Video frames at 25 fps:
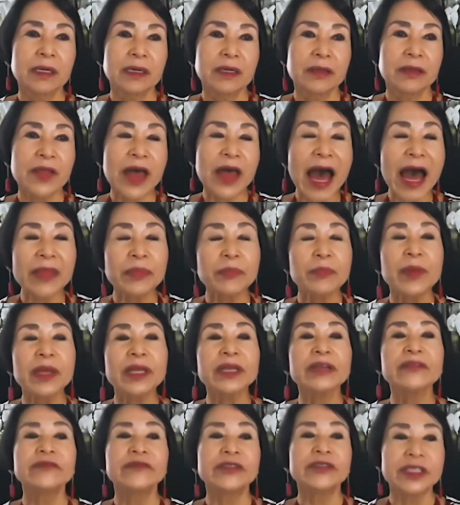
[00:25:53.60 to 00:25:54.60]
that
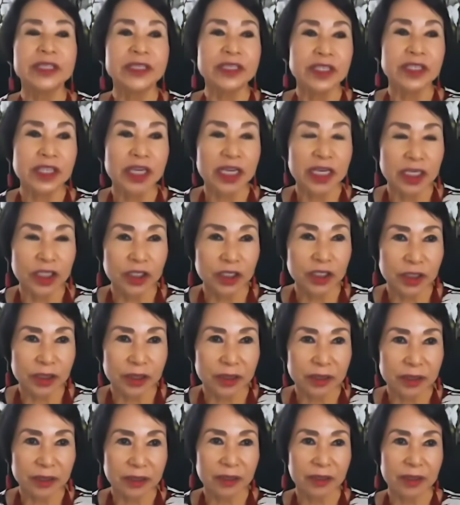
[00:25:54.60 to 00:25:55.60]

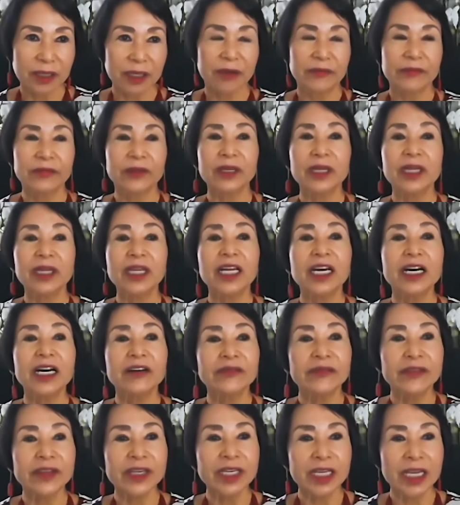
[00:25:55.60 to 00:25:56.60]
manifestation of the love
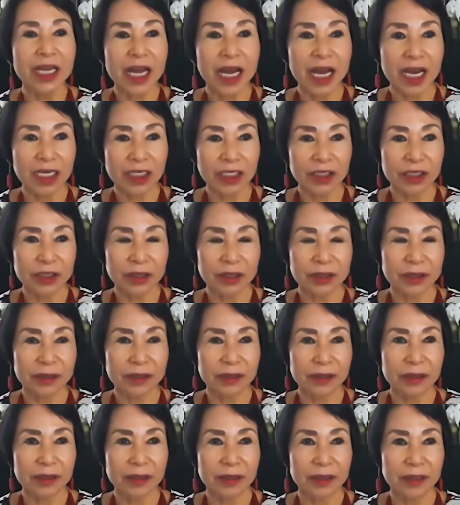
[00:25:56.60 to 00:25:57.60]
in
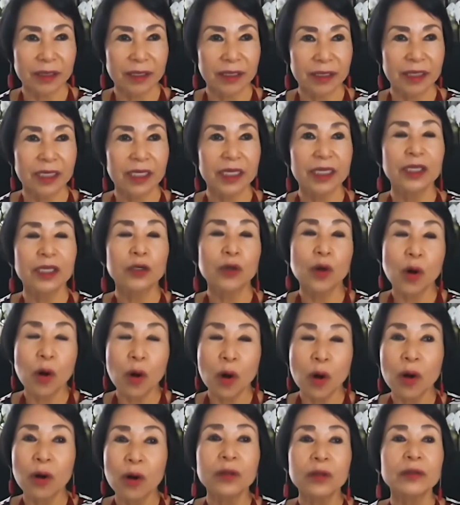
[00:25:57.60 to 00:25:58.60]
action in
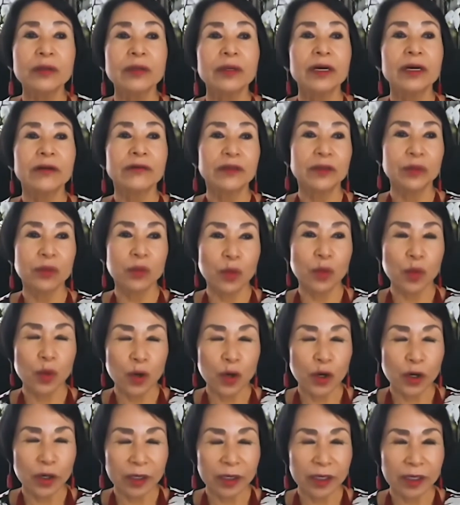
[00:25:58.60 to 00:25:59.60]
all of the
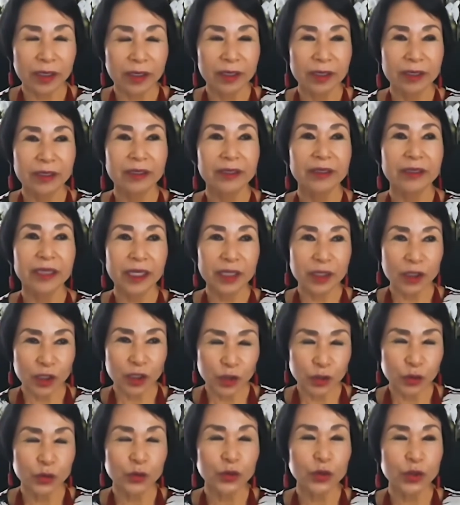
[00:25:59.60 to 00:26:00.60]
work that
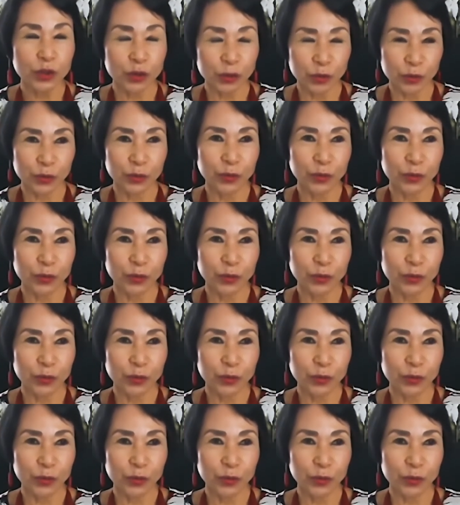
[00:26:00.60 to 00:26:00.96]
you do.